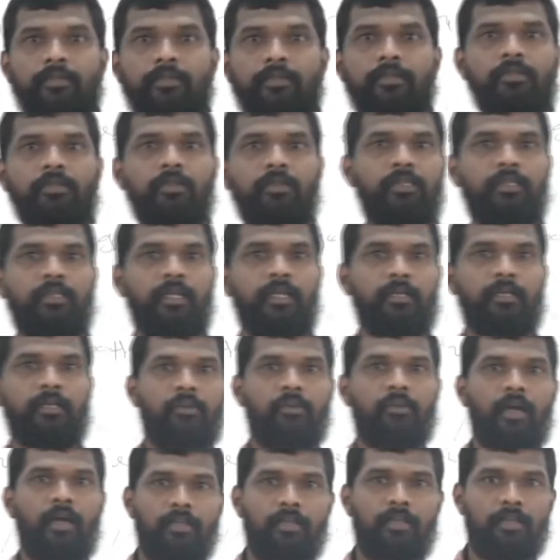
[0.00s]
you know that
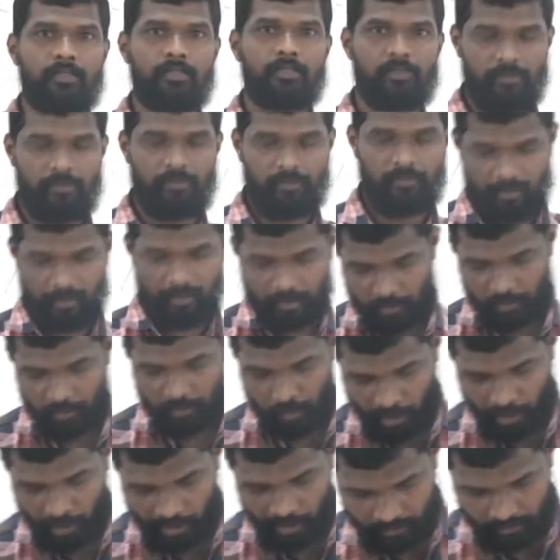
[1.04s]
waters, without
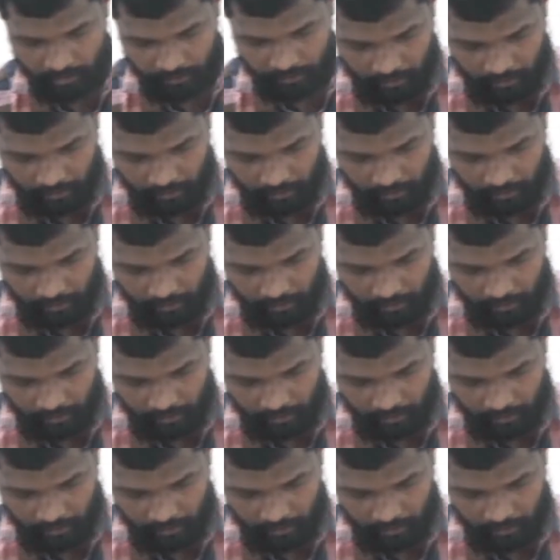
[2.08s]
water we